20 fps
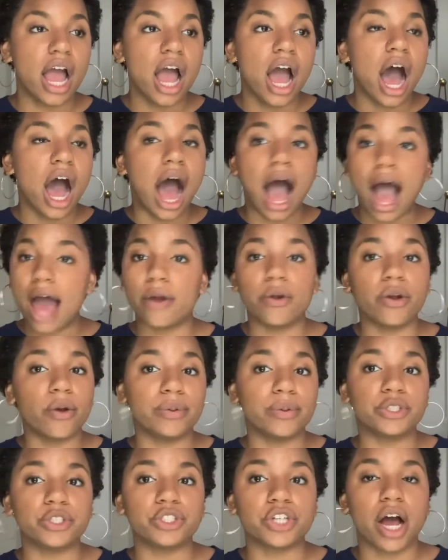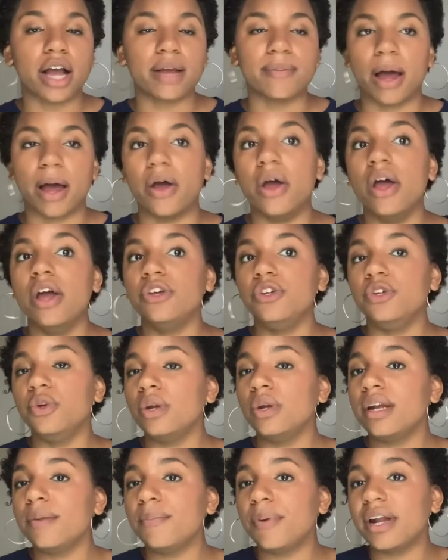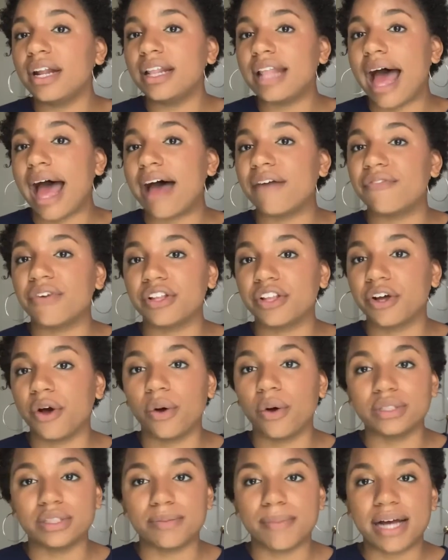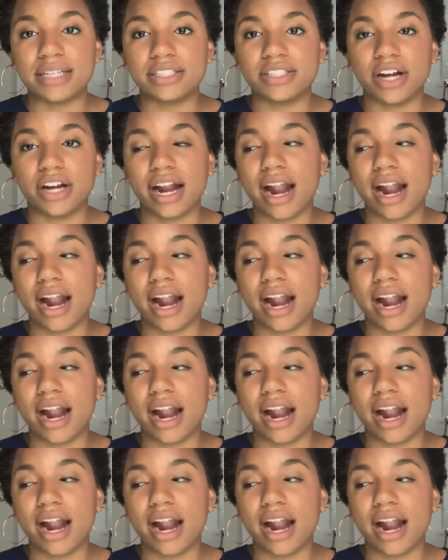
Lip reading: I don't know what you're talking about. You didn't put in the effort the whole semester.